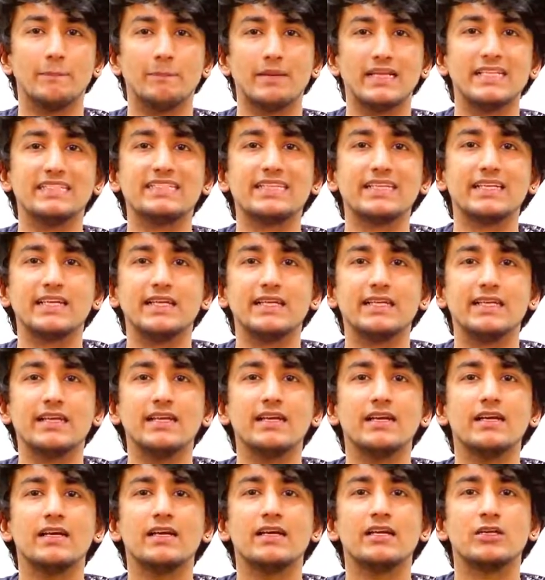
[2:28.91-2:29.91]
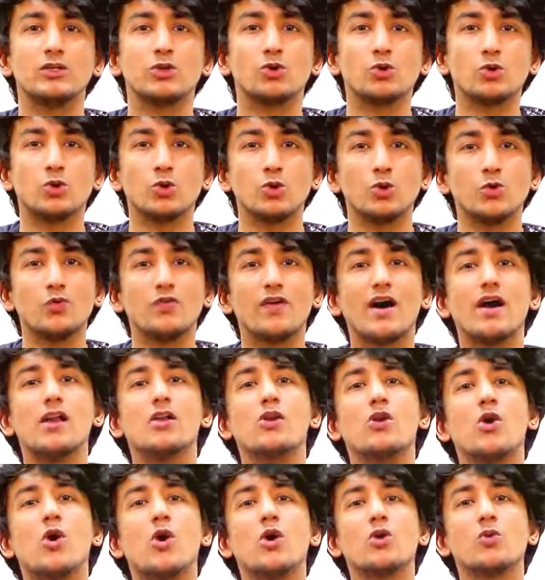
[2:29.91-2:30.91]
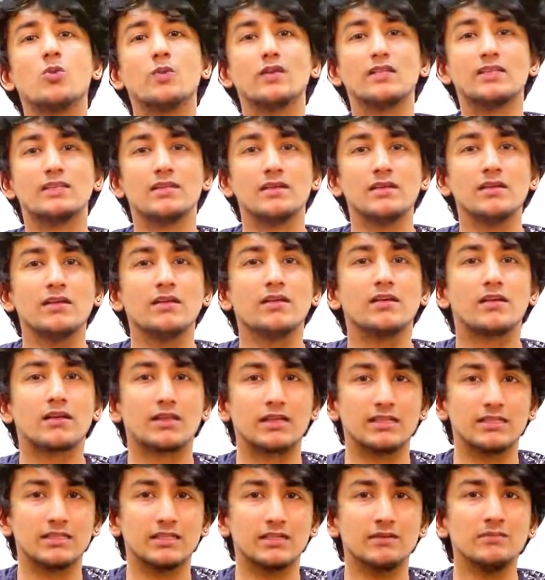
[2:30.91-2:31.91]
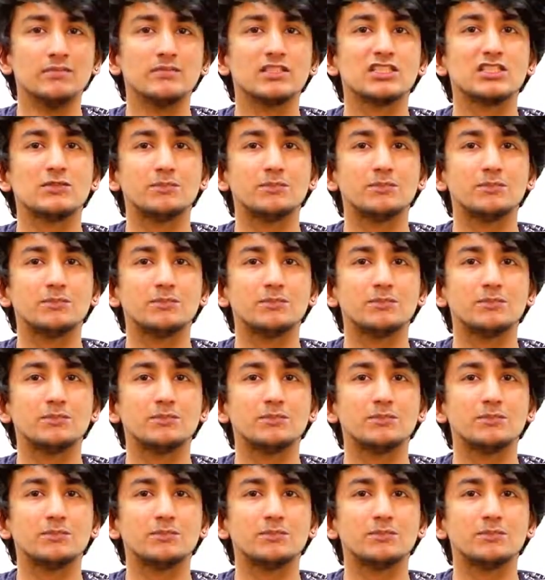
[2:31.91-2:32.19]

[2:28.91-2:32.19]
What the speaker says: Basically, to groove along with the rhythm,